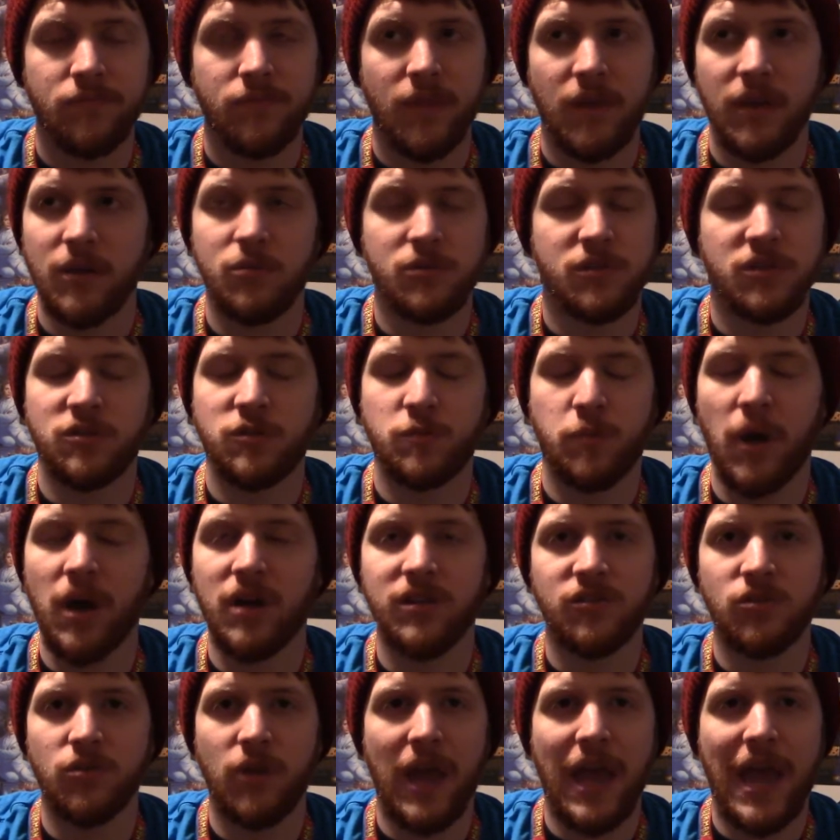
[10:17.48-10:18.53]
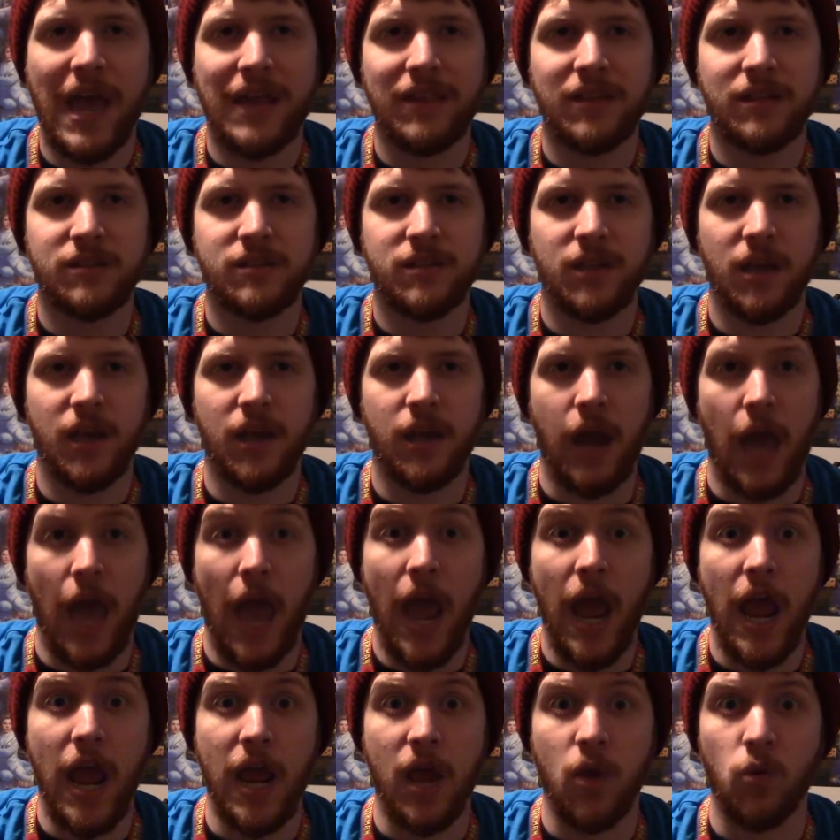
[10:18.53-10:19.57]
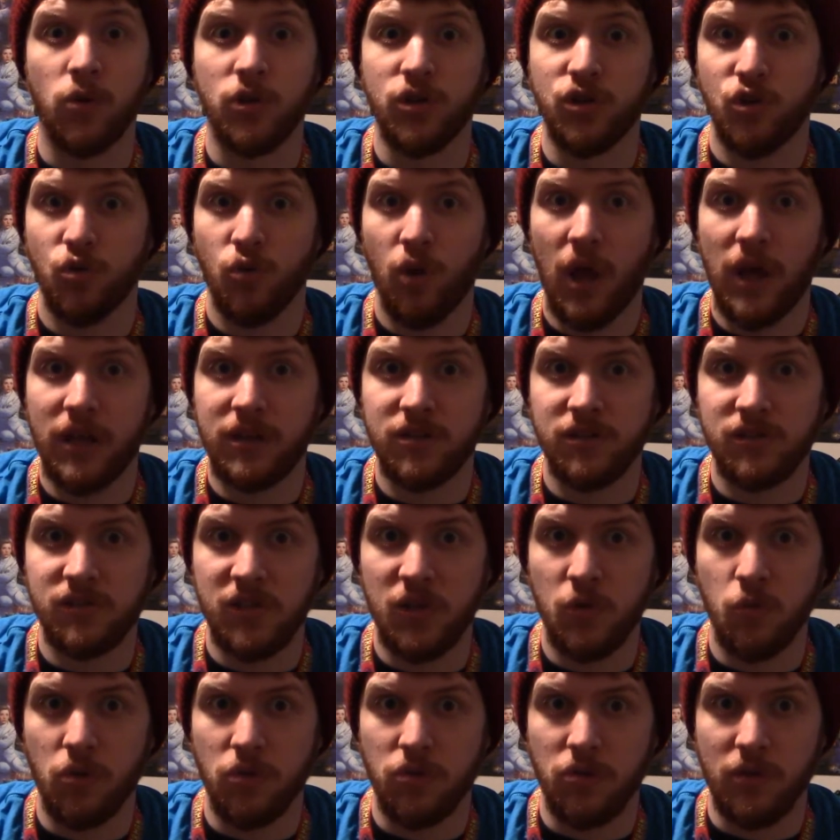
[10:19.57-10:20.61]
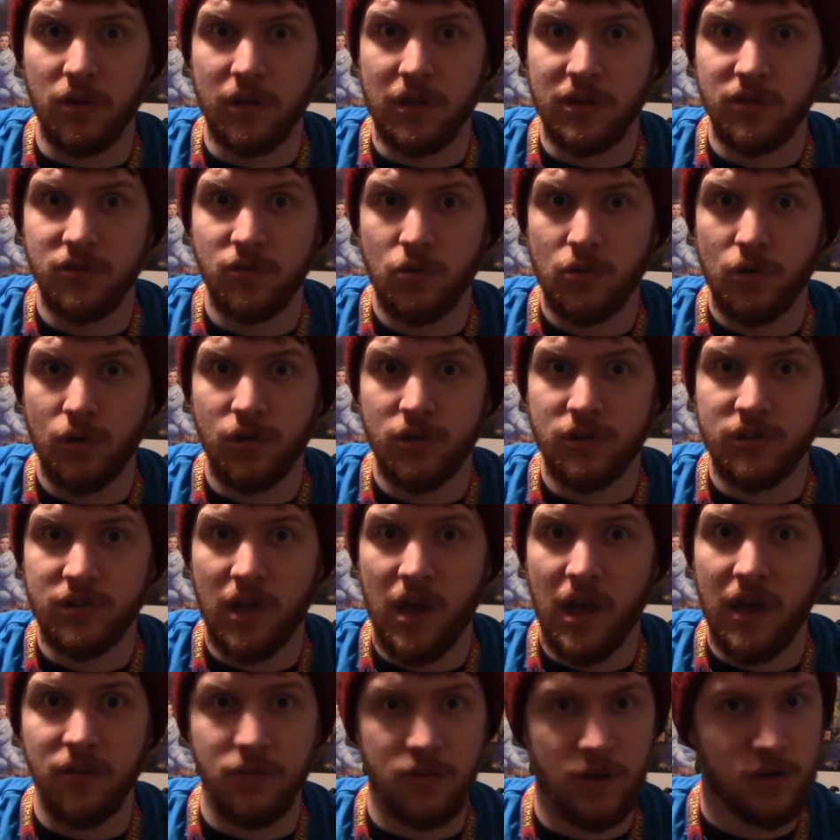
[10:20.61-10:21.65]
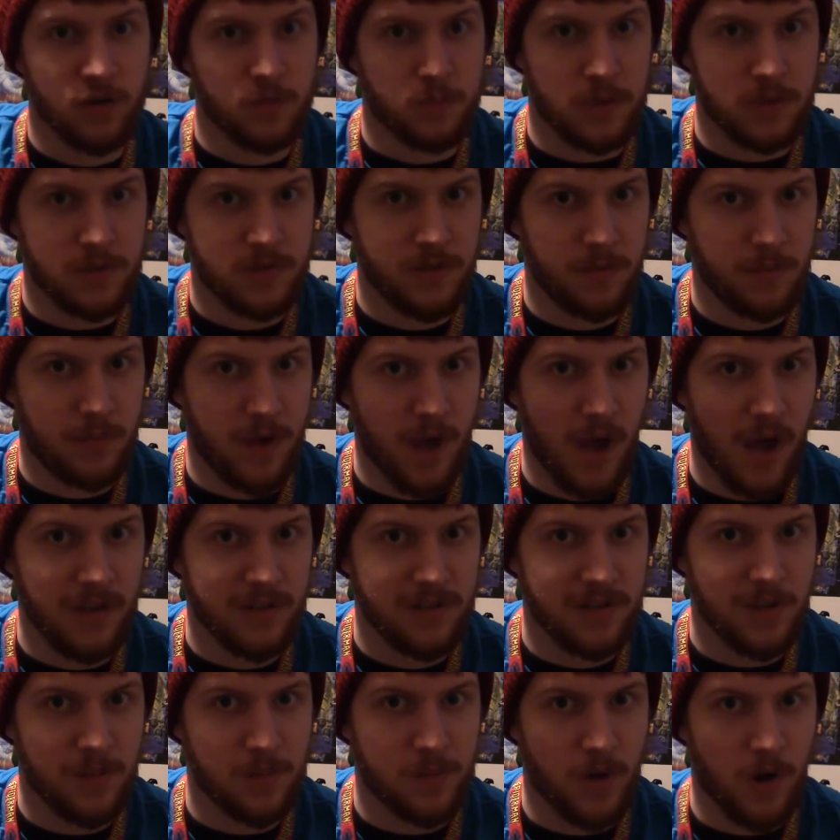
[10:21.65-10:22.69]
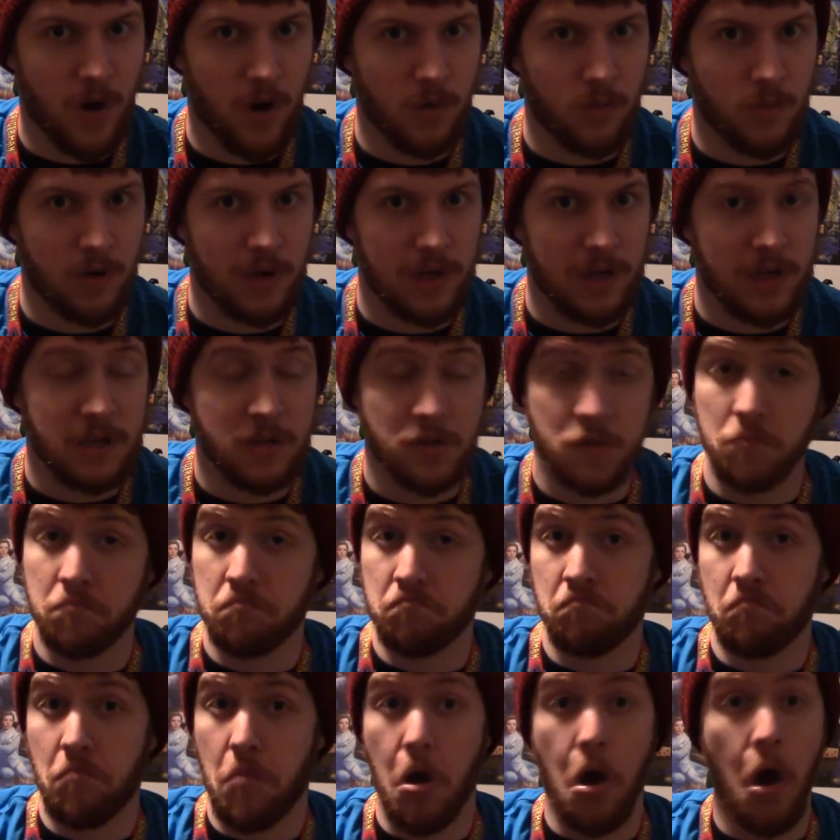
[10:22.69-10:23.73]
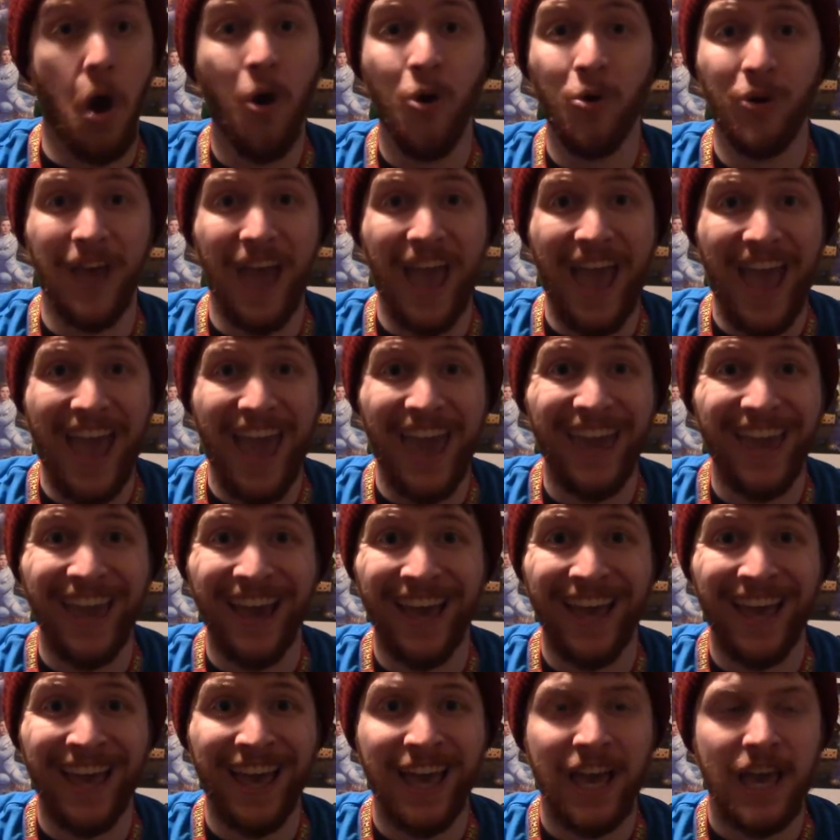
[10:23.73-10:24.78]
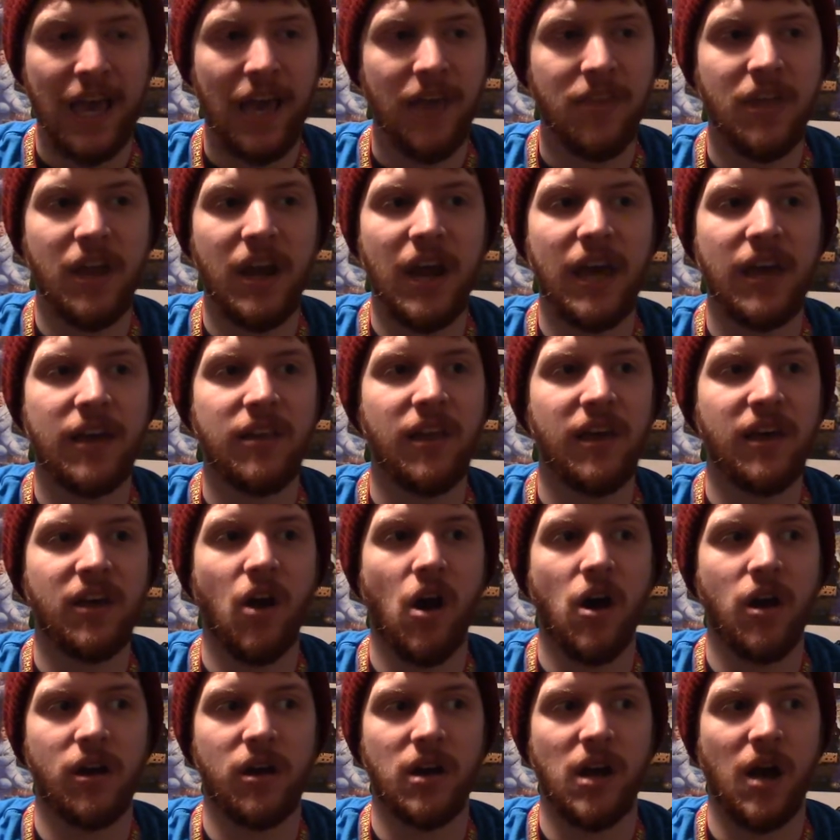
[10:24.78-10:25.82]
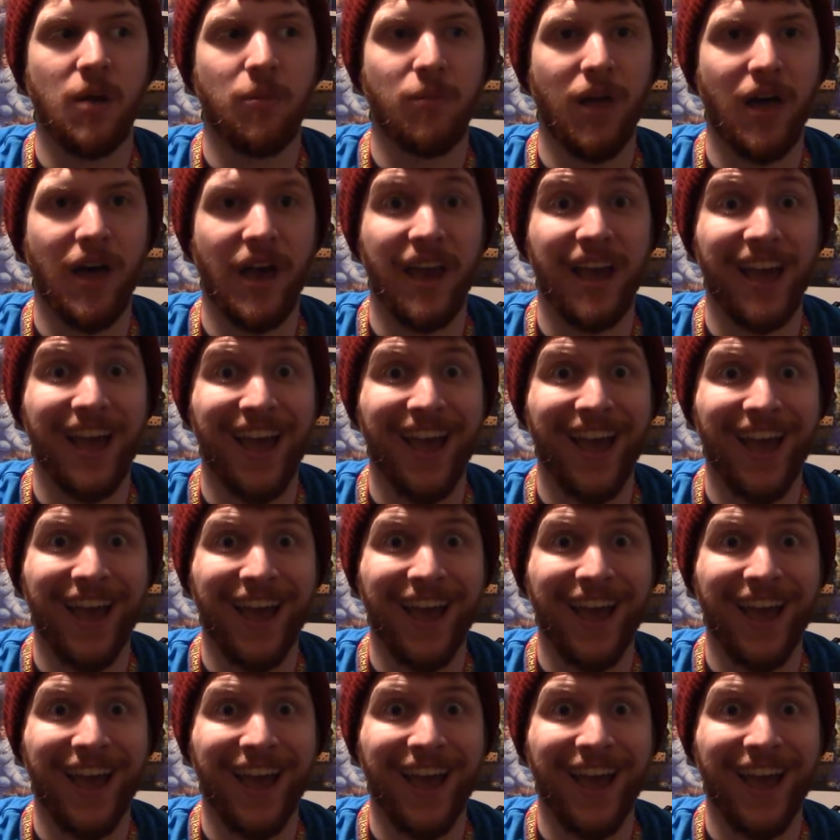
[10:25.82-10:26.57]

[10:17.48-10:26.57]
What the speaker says: There was a sponsored ad that said, "Hey, would you like to see what the lizard looks like? There's been some concept art released." Okay. And then I click on it and I'm like,